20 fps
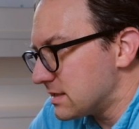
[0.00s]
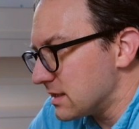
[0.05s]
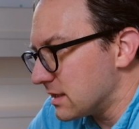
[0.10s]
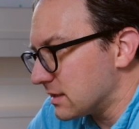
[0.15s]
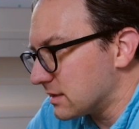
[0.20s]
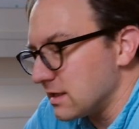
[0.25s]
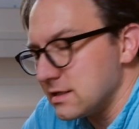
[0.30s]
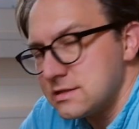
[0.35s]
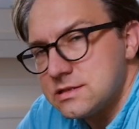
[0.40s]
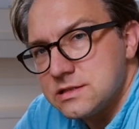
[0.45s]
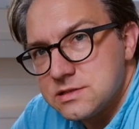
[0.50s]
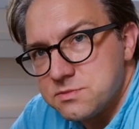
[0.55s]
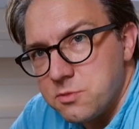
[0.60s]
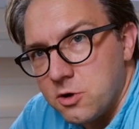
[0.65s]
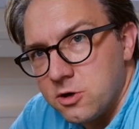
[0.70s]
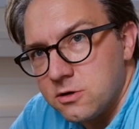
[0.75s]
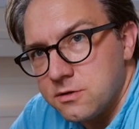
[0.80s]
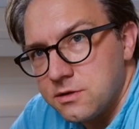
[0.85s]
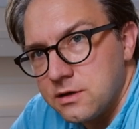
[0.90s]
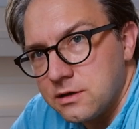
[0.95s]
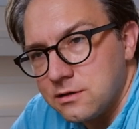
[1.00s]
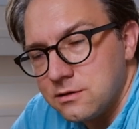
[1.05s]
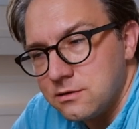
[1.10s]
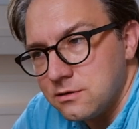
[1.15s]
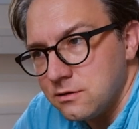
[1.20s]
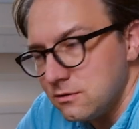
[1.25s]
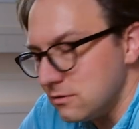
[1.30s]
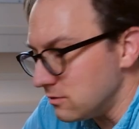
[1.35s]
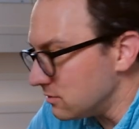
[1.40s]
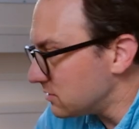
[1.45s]
think that's the smarter thing to
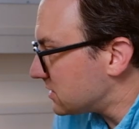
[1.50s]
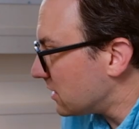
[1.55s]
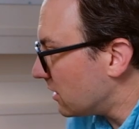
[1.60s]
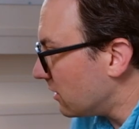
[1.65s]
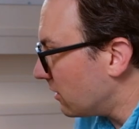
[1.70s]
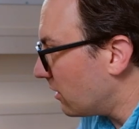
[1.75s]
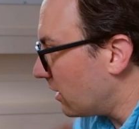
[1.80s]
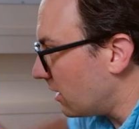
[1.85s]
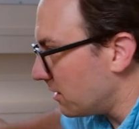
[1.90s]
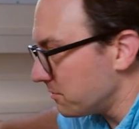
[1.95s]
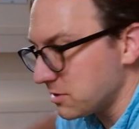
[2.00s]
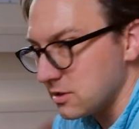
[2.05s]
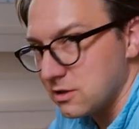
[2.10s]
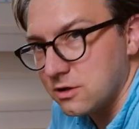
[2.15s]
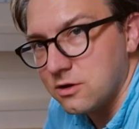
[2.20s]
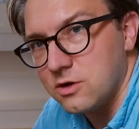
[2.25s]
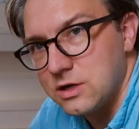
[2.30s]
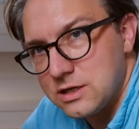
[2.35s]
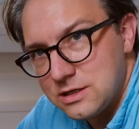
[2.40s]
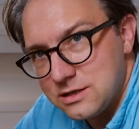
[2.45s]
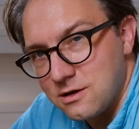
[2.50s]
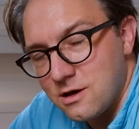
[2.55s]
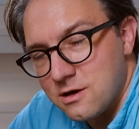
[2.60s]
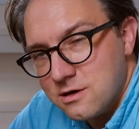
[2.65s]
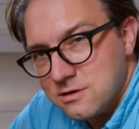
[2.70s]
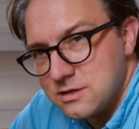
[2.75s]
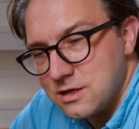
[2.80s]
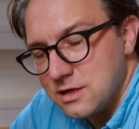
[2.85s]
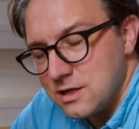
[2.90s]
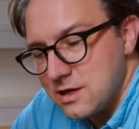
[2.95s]
do, so I'm going to go ahead and
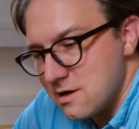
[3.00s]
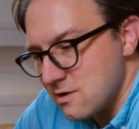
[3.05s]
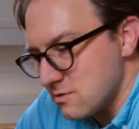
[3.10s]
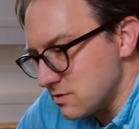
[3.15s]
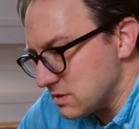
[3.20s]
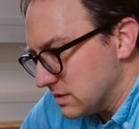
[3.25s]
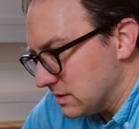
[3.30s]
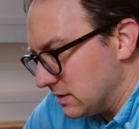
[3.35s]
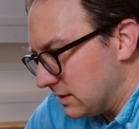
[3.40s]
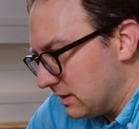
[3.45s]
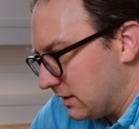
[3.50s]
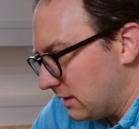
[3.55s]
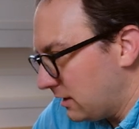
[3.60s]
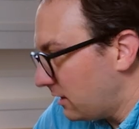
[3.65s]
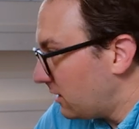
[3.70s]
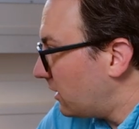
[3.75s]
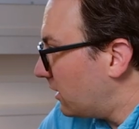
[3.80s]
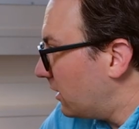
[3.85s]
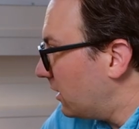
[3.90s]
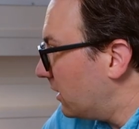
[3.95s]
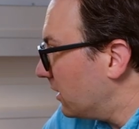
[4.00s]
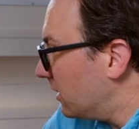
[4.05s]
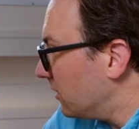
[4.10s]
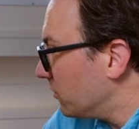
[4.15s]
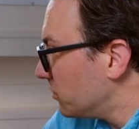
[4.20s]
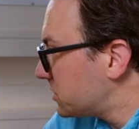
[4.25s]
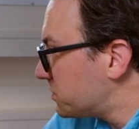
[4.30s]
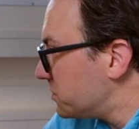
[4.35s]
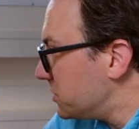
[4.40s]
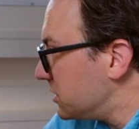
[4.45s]
knock that out,
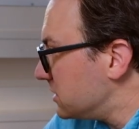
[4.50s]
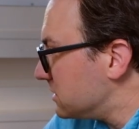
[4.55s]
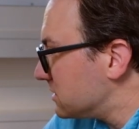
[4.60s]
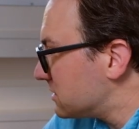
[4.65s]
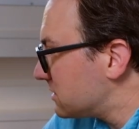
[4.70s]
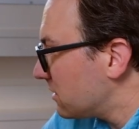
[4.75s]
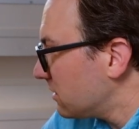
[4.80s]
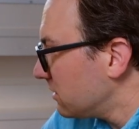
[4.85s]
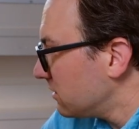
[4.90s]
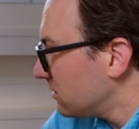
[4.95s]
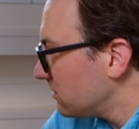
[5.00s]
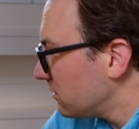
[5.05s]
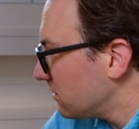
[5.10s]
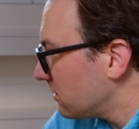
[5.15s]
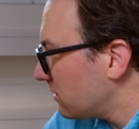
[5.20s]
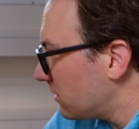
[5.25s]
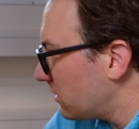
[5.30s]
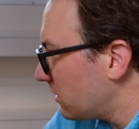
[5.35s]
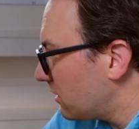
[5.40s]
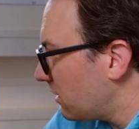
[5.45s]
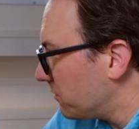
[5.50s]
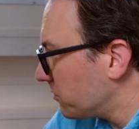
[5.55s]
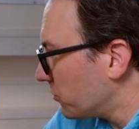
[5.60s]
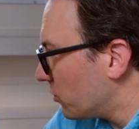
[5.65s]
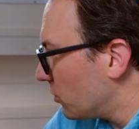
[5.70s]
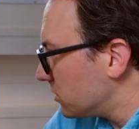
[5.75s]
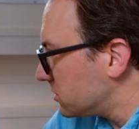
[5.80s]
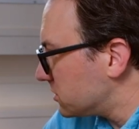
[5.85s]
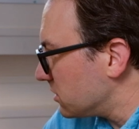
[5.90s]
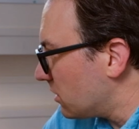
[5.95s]
which means I'm
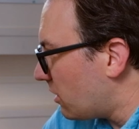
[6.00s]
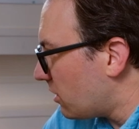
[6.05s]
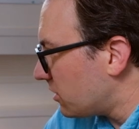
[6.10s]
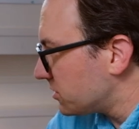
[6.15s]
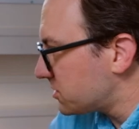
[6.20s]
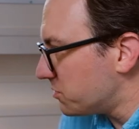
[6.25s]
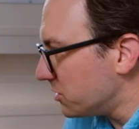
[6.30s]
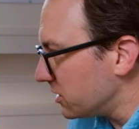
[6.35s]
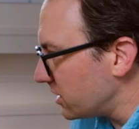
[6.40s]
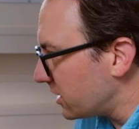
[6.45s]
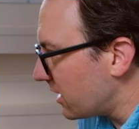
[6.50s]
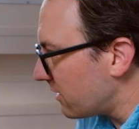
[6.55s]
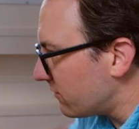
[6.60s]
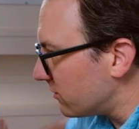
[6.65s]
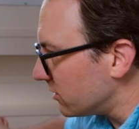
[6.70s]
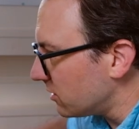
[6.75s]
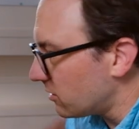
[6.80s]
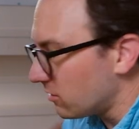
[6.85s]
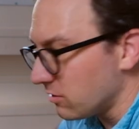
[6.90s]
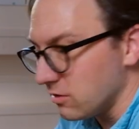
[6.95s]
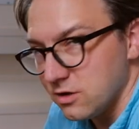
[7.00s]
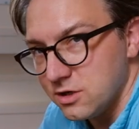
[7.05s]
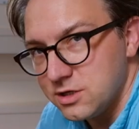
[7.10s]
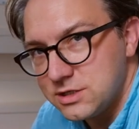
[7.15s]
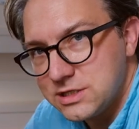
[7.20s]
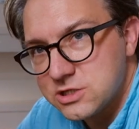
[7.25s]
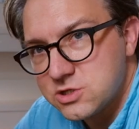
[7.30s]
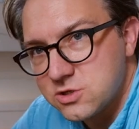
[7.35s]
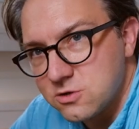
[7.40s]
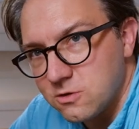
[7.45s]
going to ultimately have a little
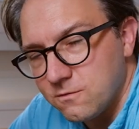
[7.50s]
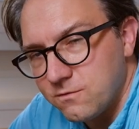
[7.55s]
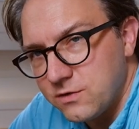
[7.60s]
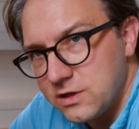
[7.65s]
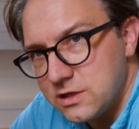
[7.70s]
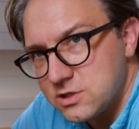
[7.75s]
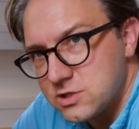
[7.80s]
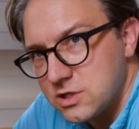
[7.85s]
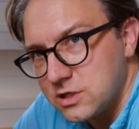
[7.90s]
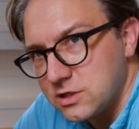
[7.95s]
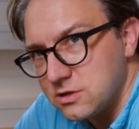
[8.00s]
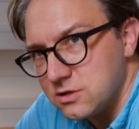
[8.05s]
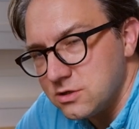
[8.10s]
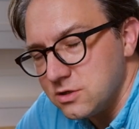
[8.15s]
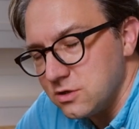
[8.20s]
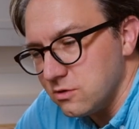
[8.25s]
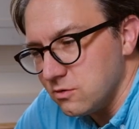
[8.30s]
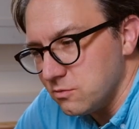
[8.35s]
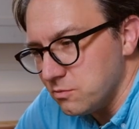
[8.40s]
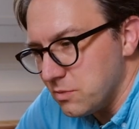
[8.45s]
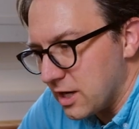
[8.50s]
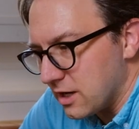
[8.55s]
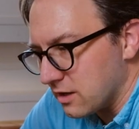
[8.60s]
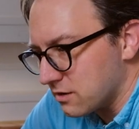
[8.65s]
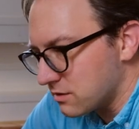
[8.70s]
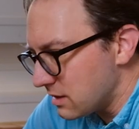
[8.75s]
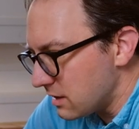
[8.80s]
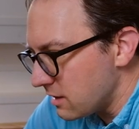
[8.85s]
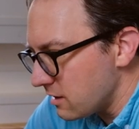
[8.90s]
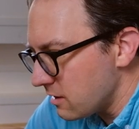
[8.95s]
additional finishing to do
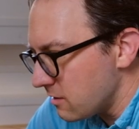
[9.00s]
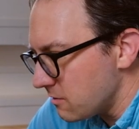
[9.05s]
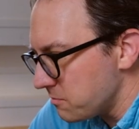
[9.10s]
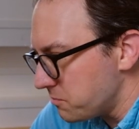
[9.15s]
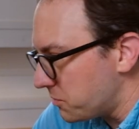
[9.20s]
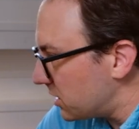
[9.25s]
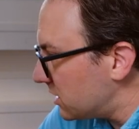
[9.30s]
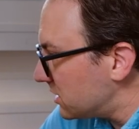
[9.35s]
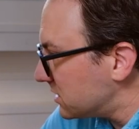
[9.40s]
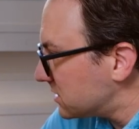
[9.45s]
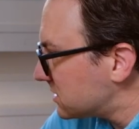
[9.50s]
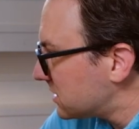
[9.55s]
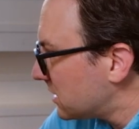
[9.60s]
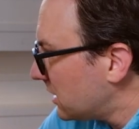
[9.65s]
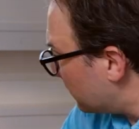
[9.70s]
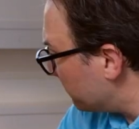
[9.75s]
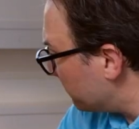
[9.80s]
back there, but...